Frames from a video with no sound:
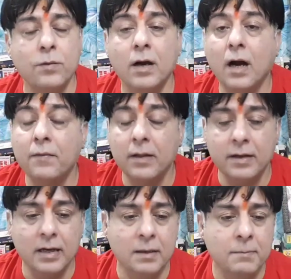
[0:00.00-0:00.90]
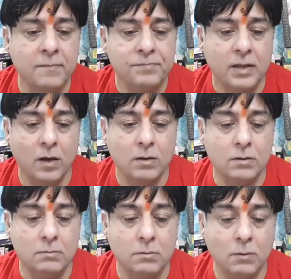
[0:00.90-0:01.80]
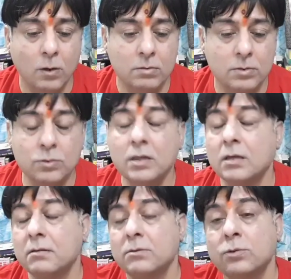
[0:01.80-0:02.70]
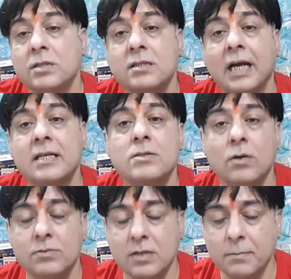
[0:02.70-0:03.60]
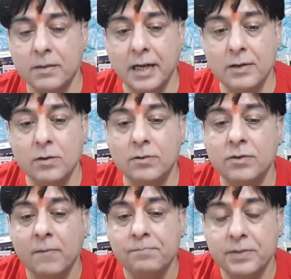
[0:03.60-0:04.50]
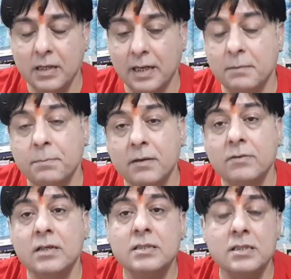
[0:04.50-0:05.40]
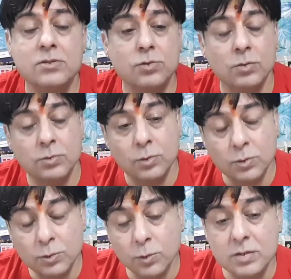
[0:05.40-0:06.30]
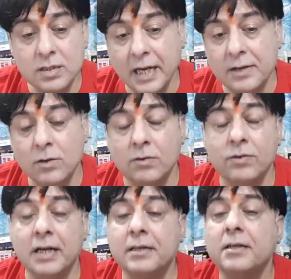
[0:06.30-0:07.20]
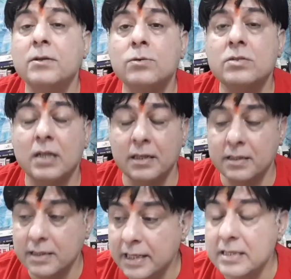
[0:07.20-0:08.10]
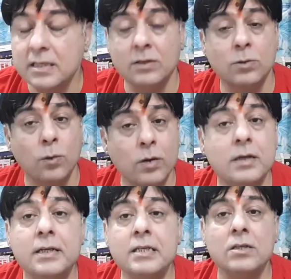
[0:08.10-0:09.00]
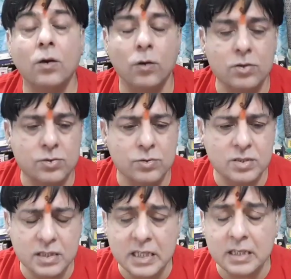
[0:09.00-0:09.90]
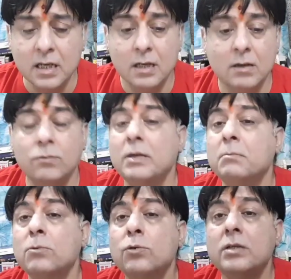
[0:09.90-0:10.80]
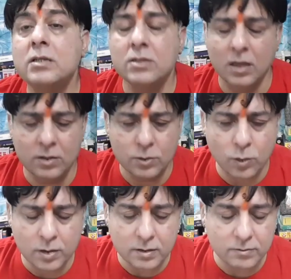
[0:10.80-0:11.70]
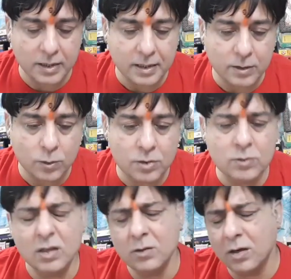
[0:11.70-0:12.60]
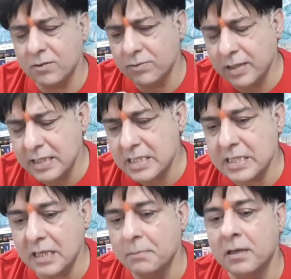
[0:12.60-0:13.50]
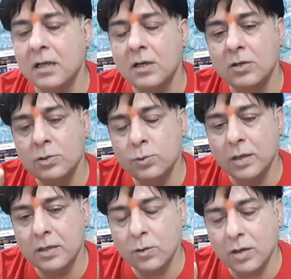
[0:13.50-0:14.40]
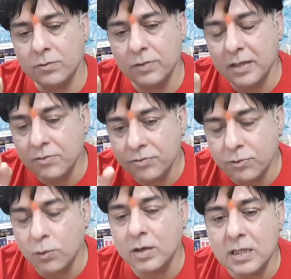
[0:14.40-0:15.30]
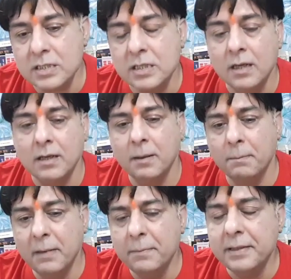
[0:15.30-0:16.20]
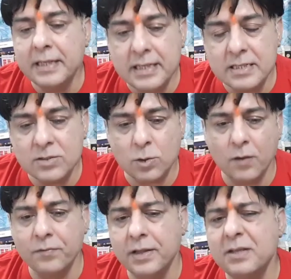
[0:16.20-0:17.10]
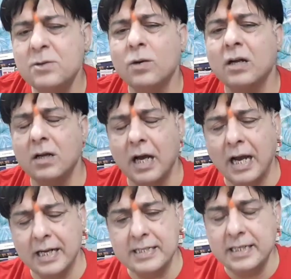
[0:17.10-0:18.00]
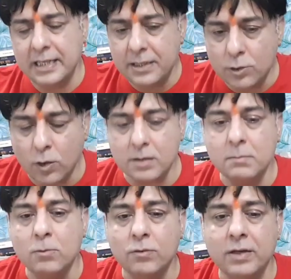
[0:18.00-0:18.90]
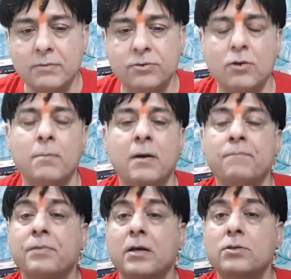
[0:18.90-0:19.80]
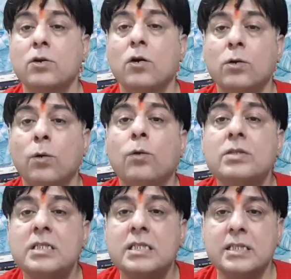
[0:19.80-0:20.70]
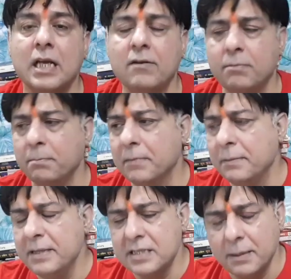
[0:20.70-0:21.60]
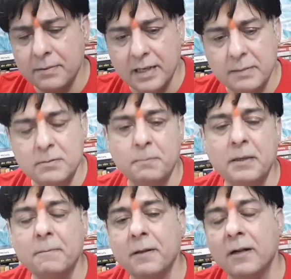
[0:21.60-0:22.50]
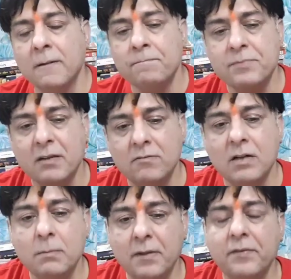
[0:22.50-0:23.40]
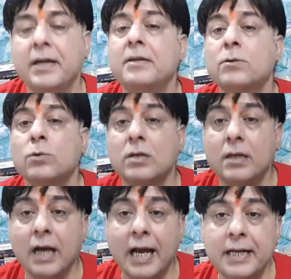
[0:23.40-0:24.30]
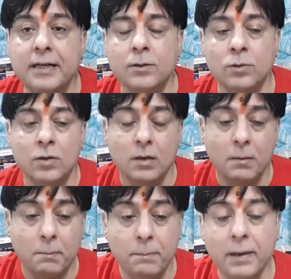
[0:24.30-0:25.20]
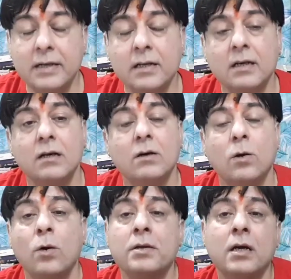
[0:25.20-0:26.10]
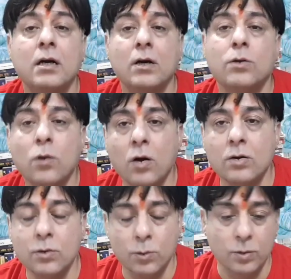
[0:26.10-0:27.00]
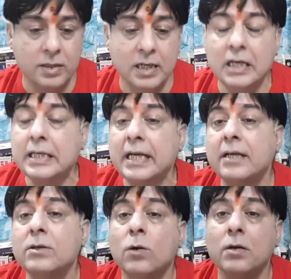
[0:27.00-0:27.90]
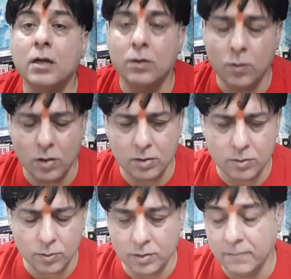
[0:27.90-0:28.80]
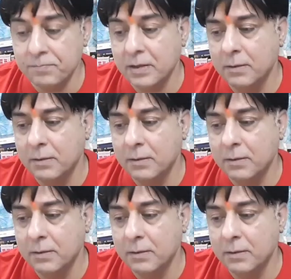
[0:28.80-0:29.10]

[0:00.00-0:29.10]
to the other realm, or to the sides of some kind of like perversion. So those kind of attitudes and things and qualities are also seen when moon is not very good. You are not very stable, you are not very focused, memory is not there, you are actually not moving from your own self. Maybe sometimes people will be there to guide you, but on a wrong road, they'll take you on a wrong road.